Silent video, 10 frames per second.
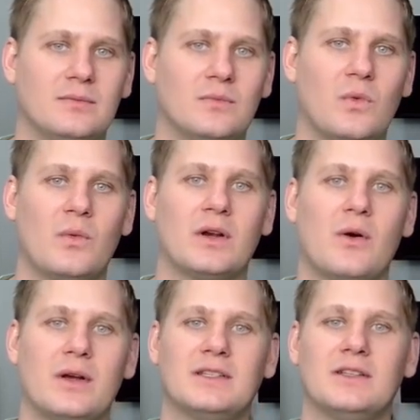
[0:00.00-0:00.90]
What we're
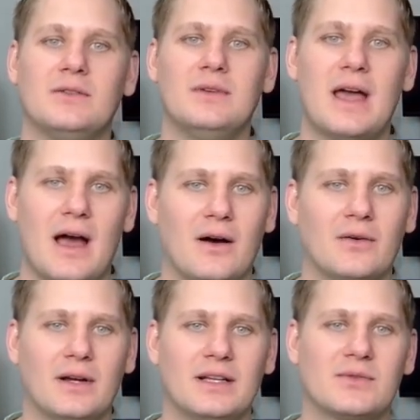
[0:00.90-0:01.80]
going to do
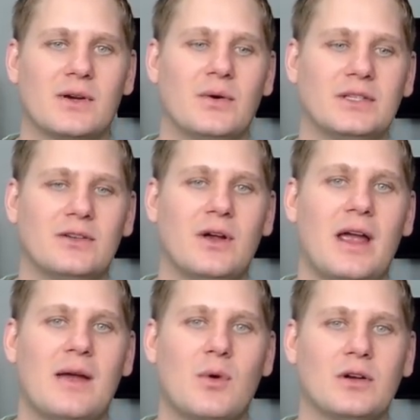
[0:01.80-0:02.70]
now is we're going to create
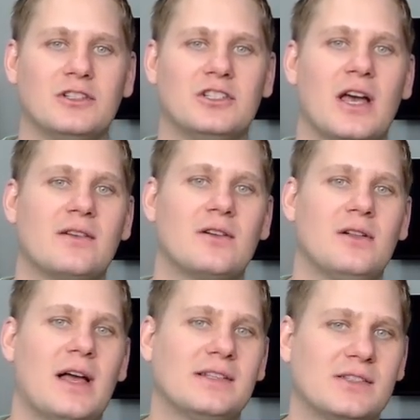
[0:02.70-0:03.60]
a more
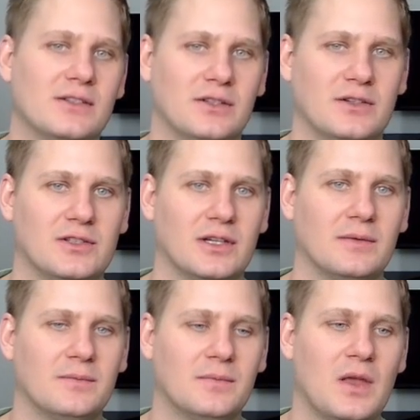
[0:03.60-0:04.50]
generalized
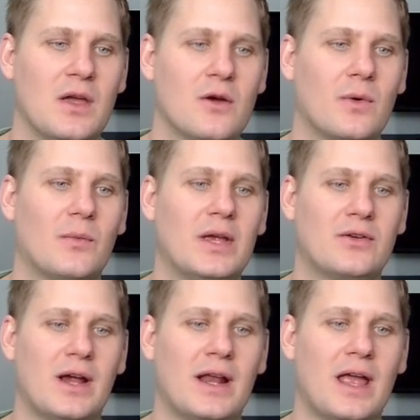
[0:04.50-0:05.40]
solution where we
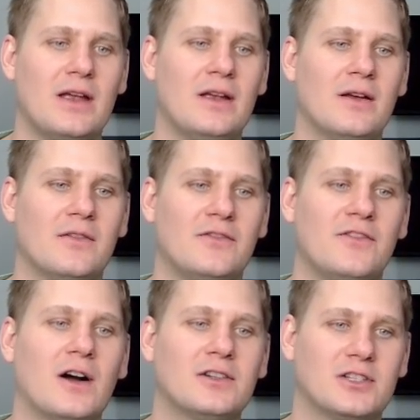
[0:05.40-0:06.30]
create a
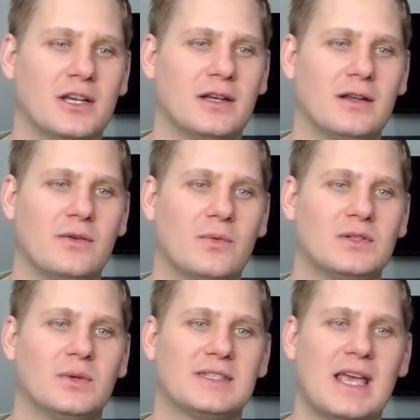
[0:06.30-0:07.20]
function which
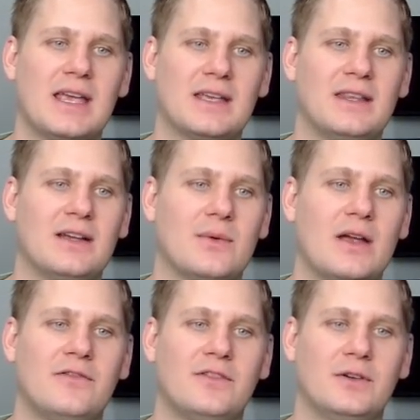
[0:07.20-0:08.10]
will take in the array
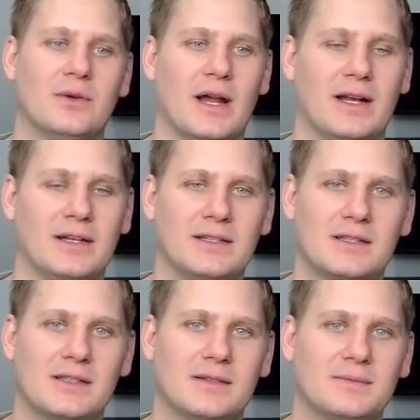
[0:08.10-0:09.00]
food
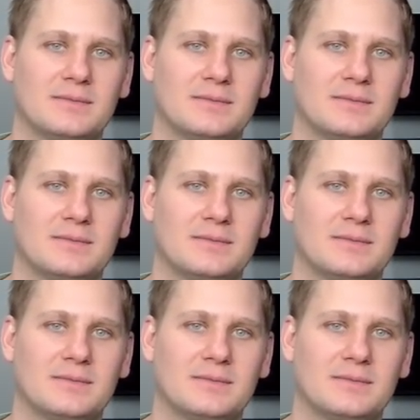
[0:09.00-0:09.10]
ratings,